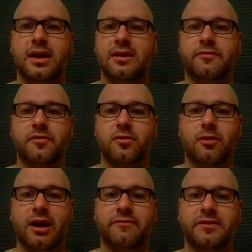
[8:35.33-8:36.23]

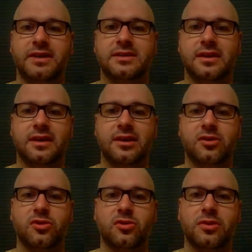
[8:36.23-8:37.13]
infographics that
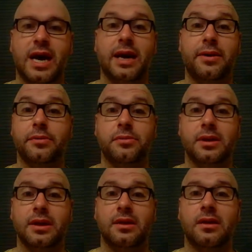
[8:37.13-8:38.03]
include not
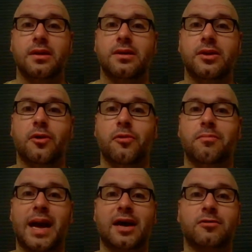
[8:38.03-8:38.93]
only
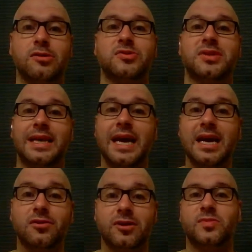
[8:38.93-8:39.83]
macros and
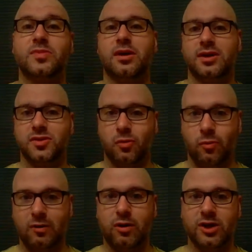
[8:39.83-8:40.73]
calories, but also
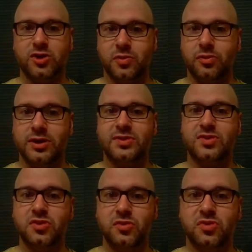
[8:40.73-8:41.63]
Weight Watcher points
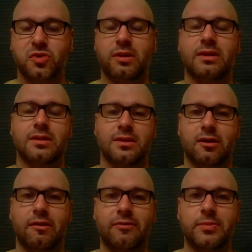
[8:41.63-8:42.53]
too. So
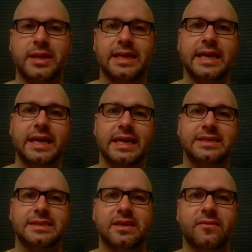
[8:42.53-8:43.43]
everybody kind of
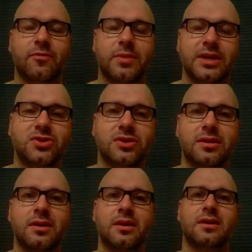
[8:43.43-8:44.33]
has the
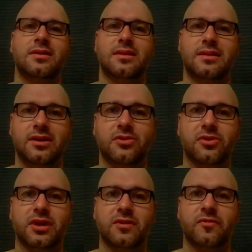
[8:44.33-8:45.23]
information that they're
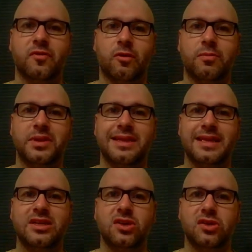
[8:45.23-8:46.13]
looking for. But
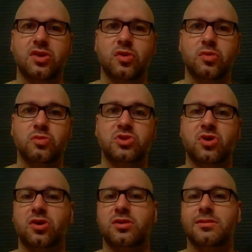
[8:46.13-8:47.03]
then you
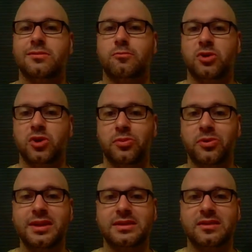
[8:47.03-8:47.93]
start, when you're
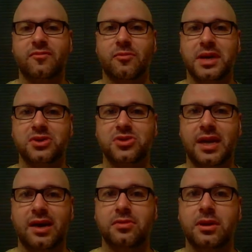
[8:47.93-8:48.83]
putting this information
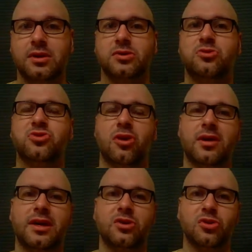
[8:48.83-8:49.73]
out, you
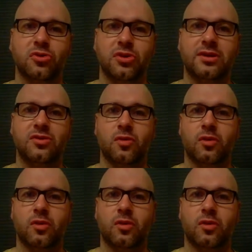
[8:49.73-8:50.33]
start including